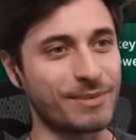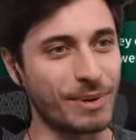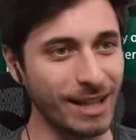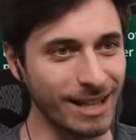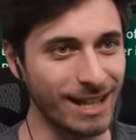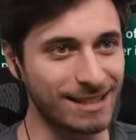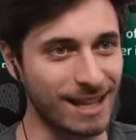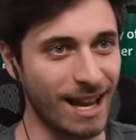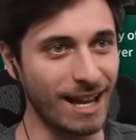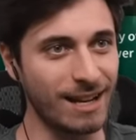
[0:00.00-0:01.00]
Really, that's
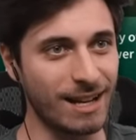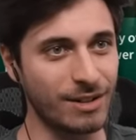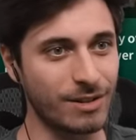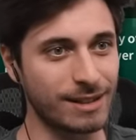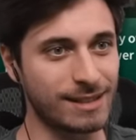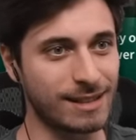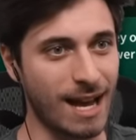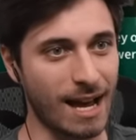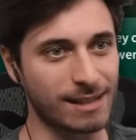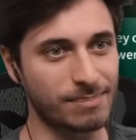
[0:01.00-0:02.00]
it? Increased
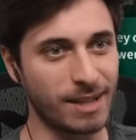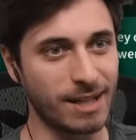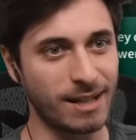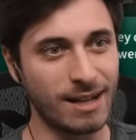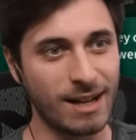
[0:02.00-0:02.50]
attack speed.